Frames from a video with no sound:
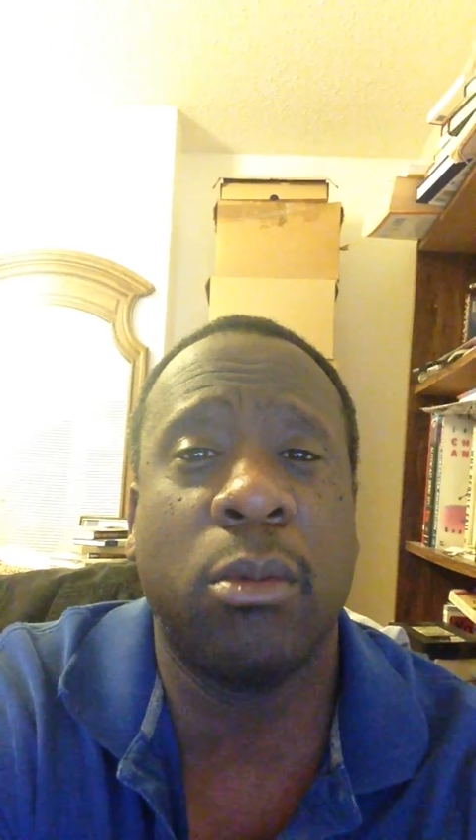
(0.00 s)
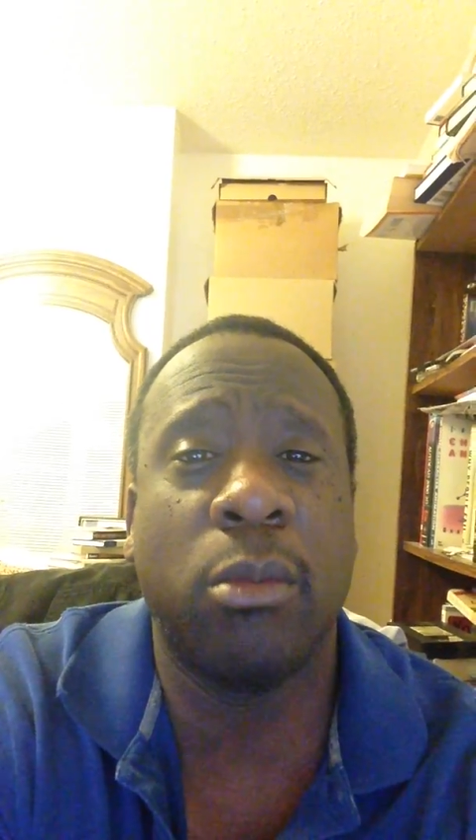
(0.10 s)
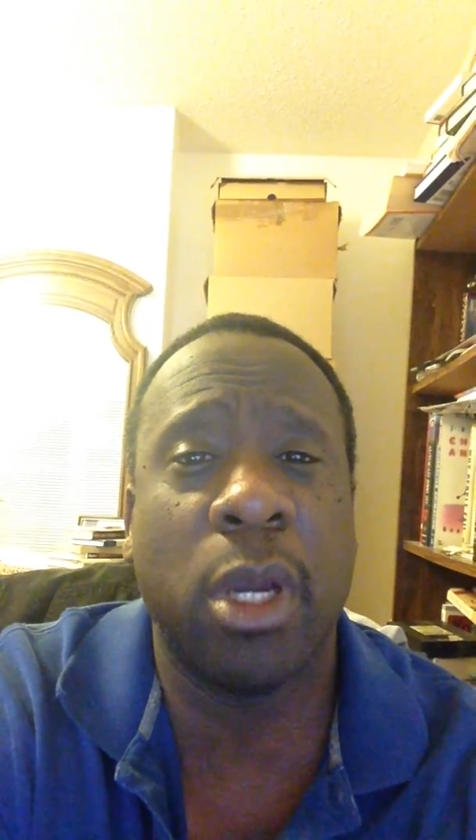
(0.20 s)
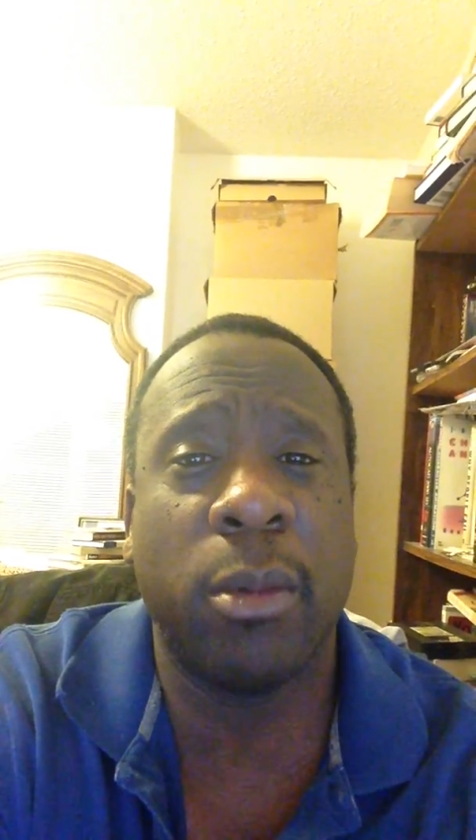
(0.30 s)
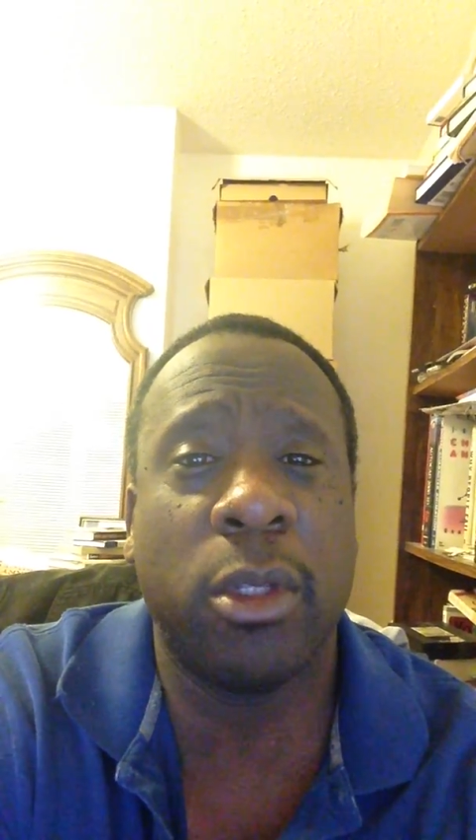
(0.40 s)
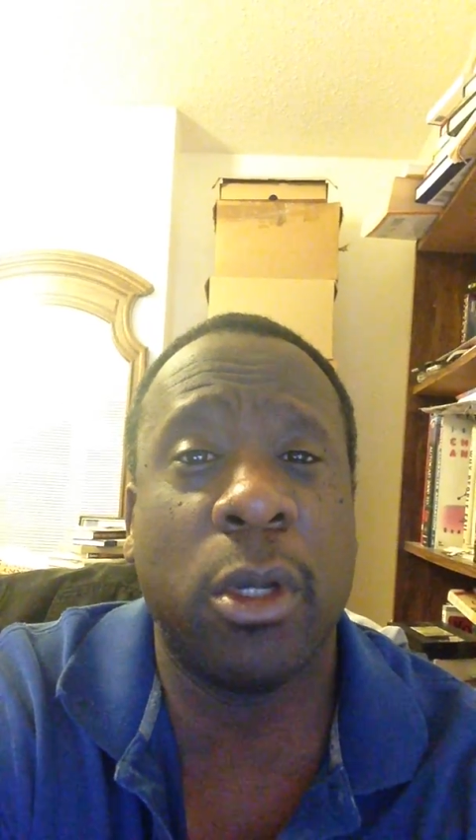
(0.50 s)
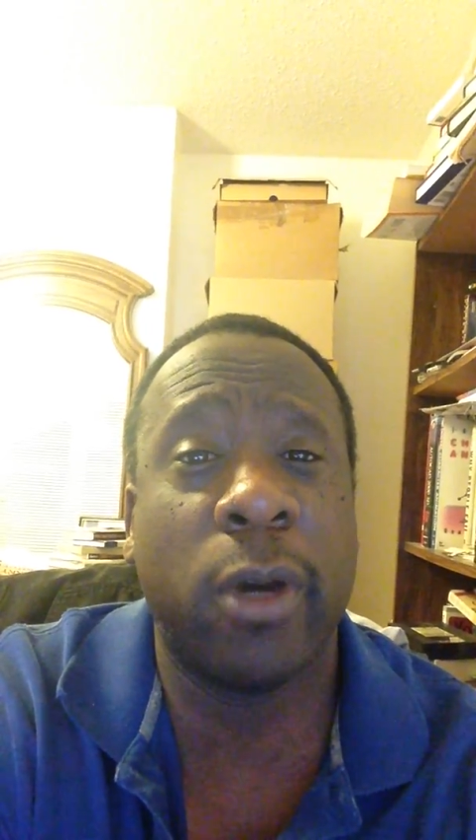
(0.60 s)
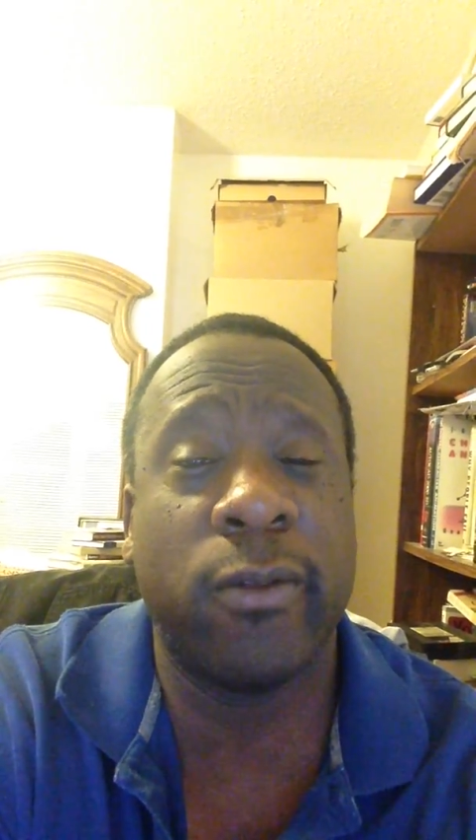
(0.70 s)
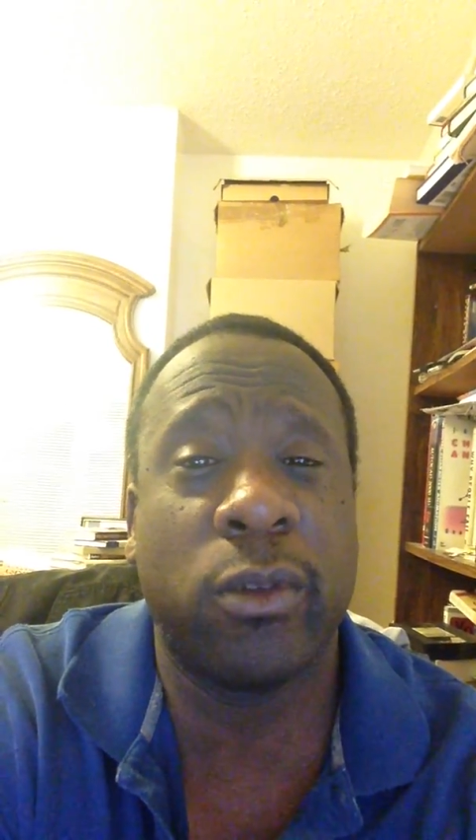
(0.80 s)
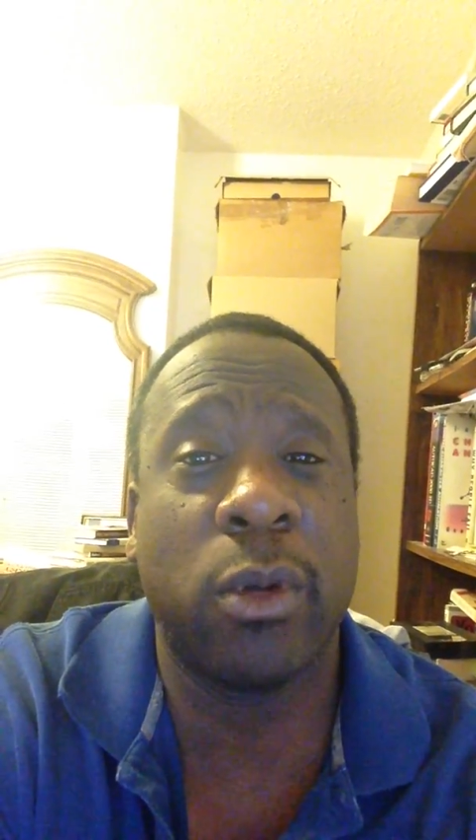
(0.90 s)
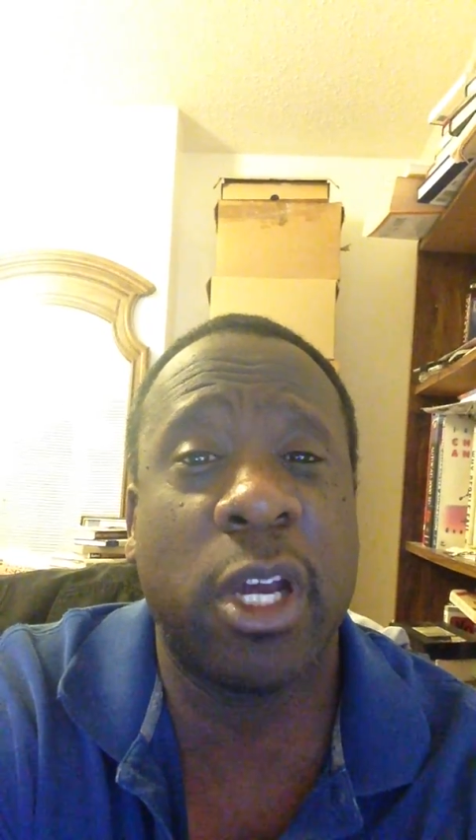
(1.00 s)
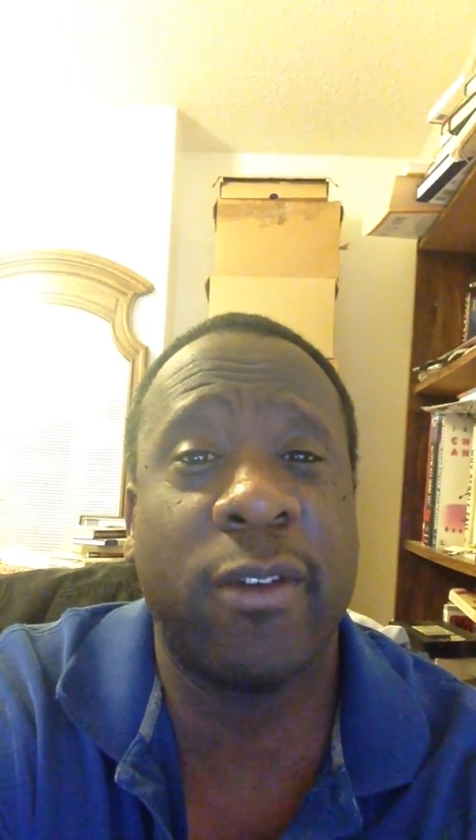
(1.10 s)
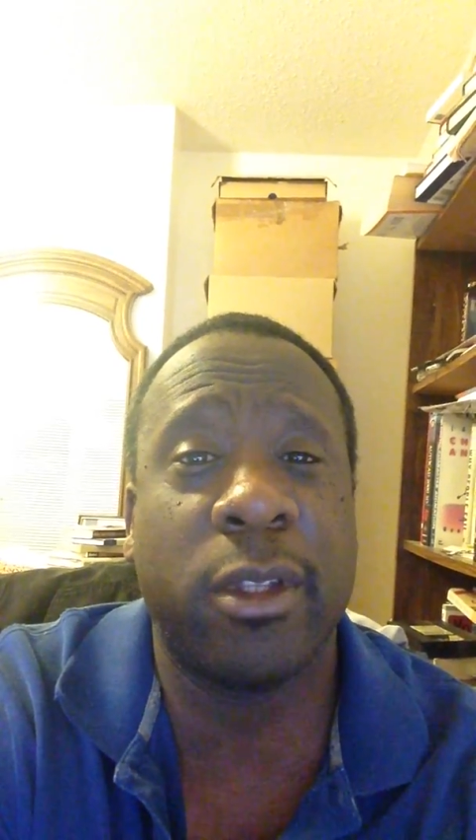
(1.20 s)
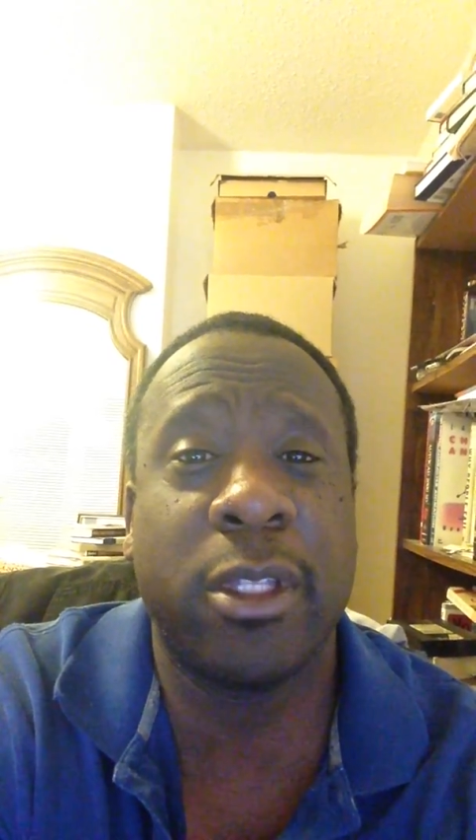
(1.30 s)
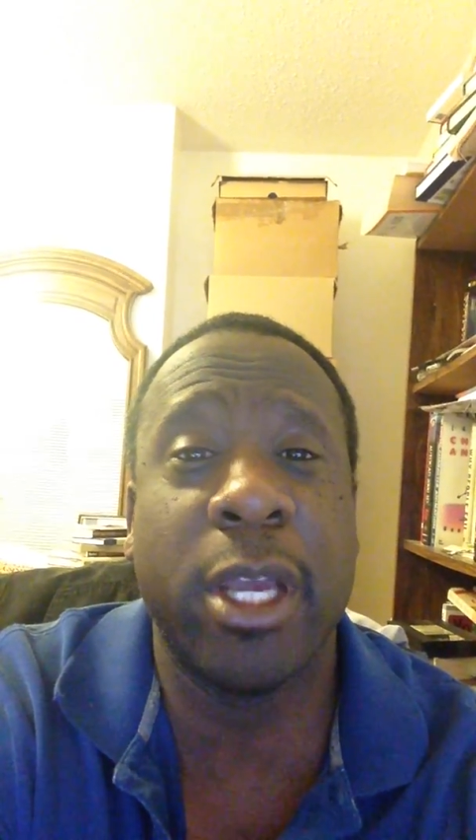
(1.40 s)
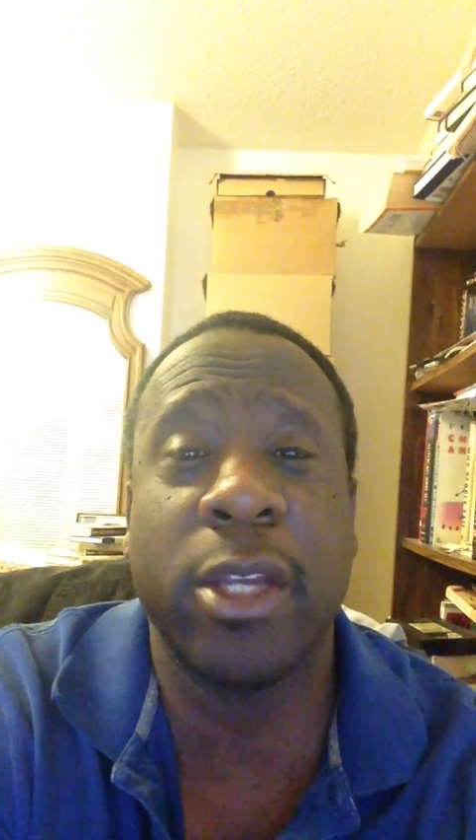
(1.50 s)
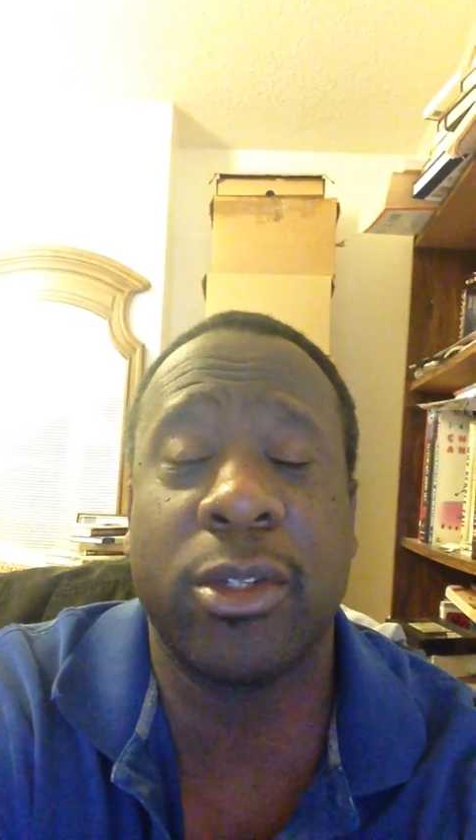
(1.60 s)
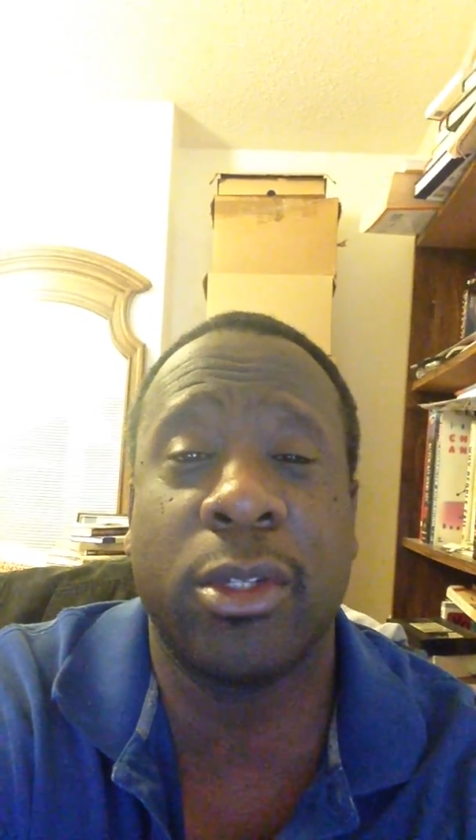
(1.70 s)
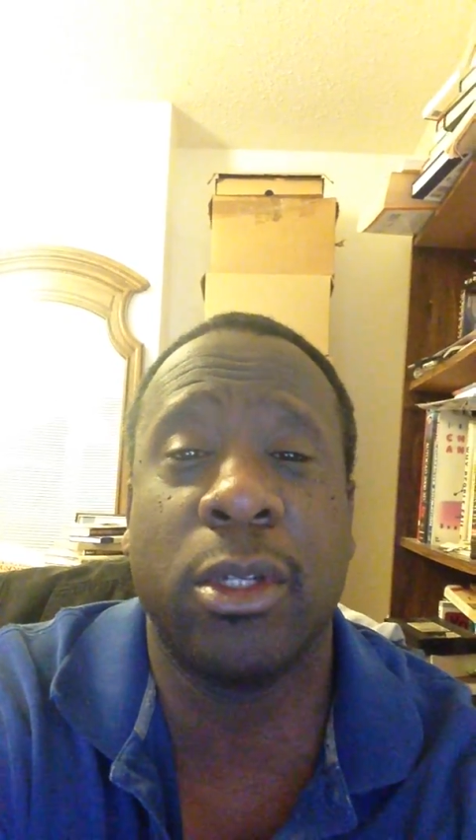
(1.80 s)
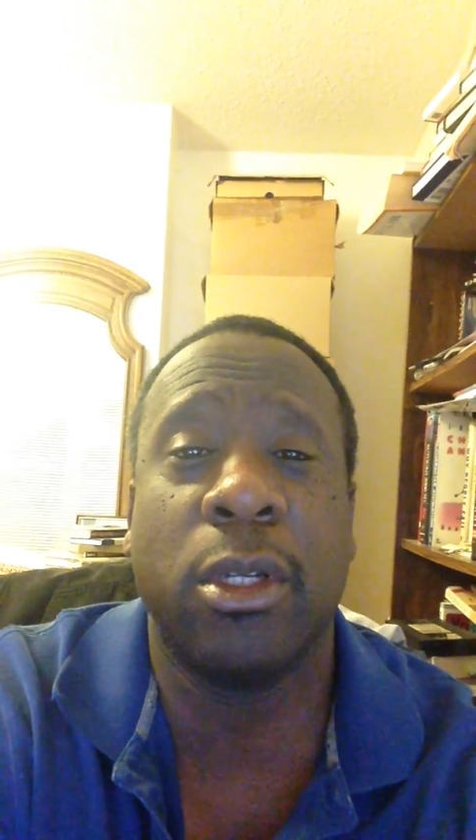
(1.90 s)
Miami Dolphins will have a
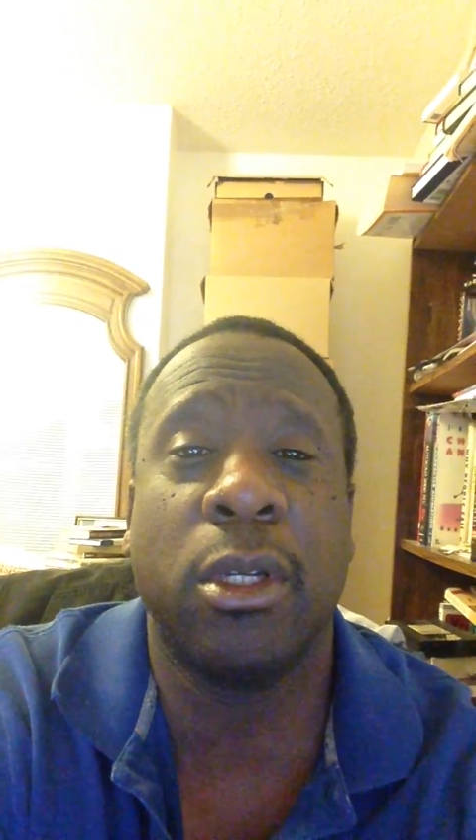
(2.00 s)
test